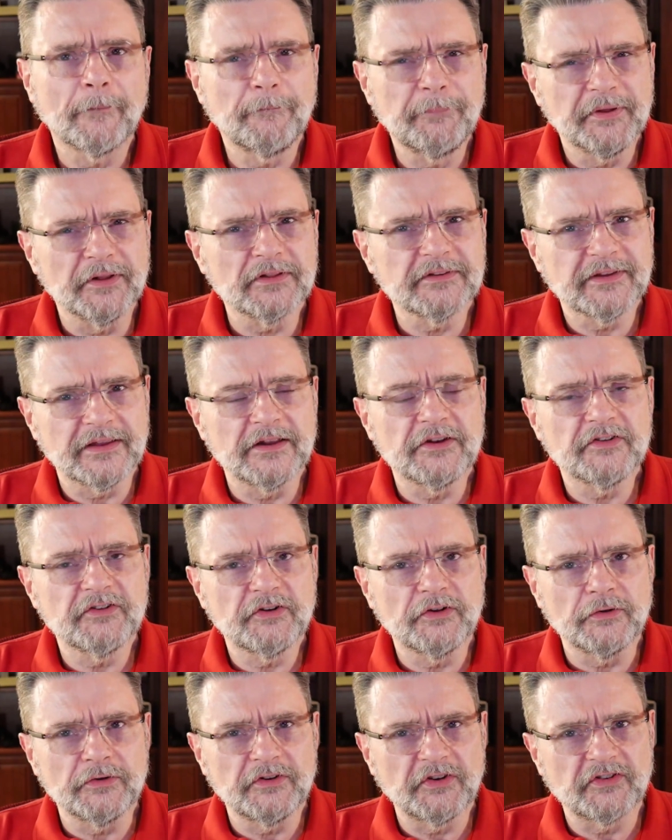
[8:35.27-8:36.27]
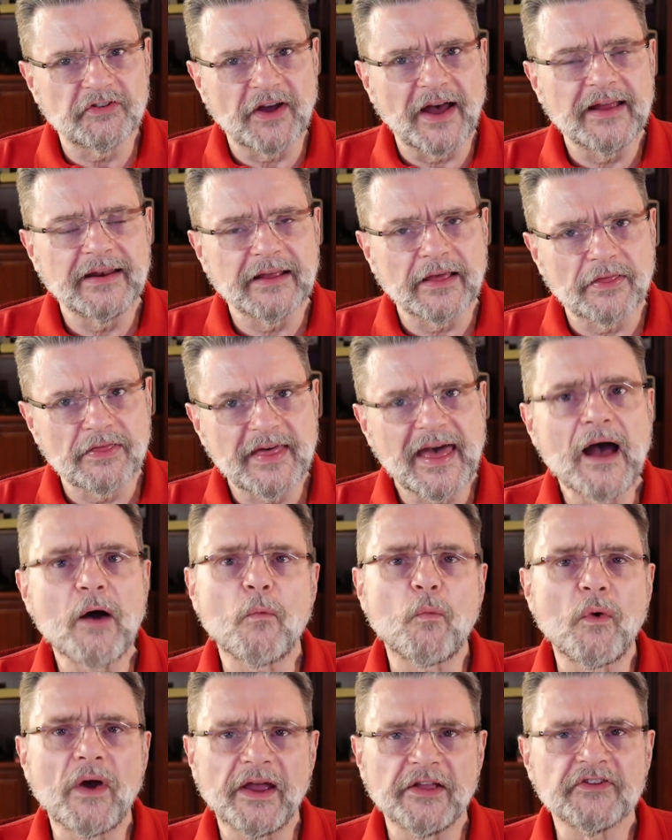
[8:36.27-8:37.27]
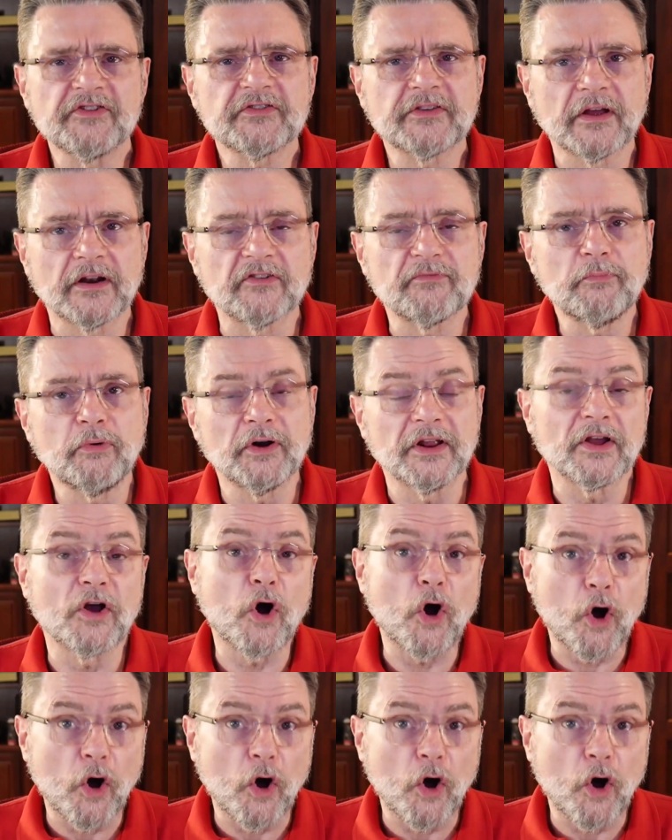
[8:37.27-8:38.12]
built into designing that way instead of putting